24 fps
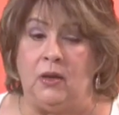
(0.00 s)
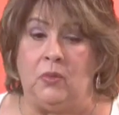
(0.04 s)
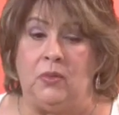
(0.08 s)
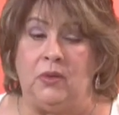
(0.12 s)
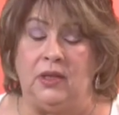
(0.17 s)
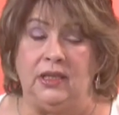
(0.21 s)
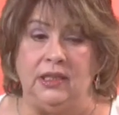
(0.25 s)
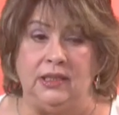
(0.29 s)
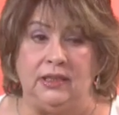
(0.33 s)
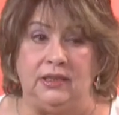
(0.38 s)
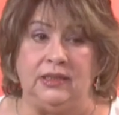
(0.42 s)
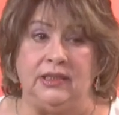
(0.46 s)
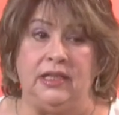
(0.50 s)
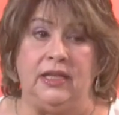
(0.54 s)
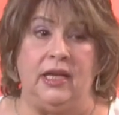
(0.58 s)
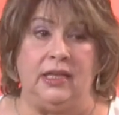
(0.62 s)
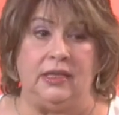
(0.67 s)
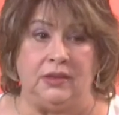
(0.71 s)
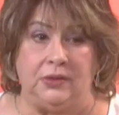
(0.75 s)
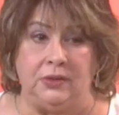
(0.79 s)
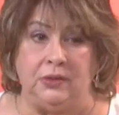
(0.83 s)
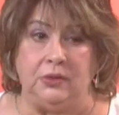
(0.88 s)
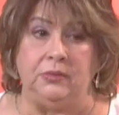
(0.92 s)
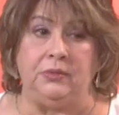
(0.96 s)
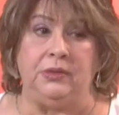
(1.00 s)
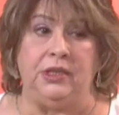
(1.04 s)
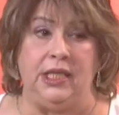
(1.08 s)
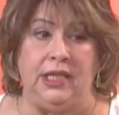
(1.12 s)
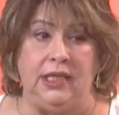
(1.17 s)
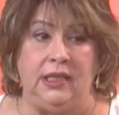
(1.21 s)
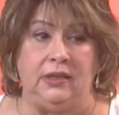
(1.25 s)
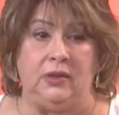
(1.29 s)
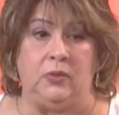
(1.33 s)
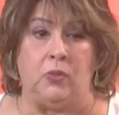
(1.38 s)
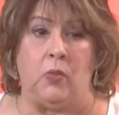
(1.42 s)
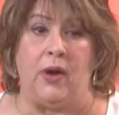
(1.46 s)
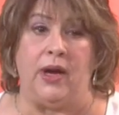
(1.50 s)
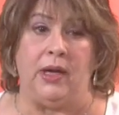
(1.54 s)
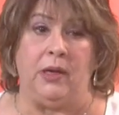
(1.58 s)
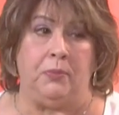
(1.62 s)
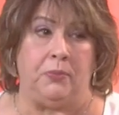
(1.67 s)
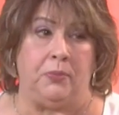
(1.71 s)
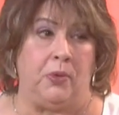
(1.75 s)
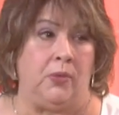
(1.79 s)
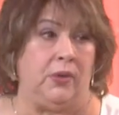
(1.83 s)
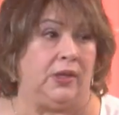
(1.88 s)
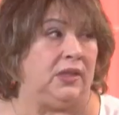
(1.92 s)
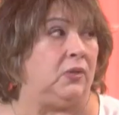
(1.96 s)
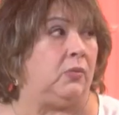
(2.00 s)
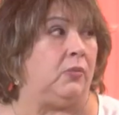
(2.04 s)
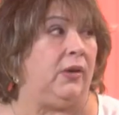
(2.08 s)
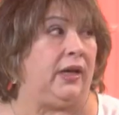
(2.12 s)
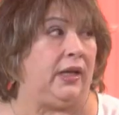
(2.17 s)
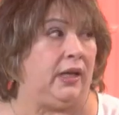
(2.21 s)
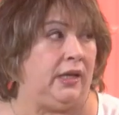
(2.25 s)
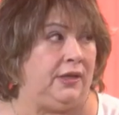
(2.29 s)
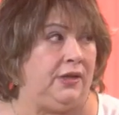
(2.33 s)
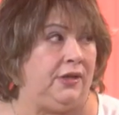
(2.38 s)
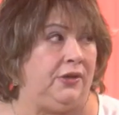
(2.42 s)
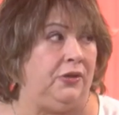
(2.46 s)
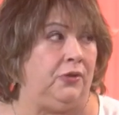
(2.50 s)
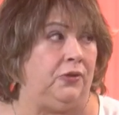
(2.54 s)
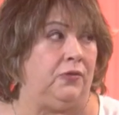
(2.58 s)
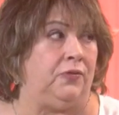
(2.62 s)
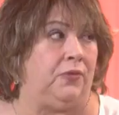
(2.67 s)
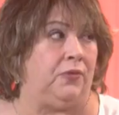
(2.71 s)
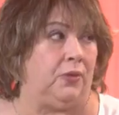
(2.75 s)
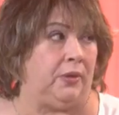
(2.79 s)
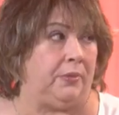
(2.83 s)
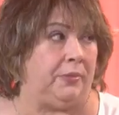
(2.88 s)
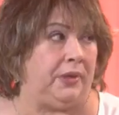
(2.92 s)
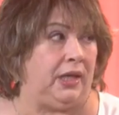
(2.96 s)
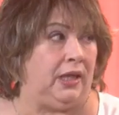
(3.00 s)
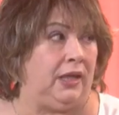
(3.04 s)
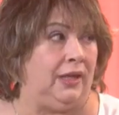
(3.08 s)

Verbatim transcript: well, this classroom needs whiteboards. What can you do for me?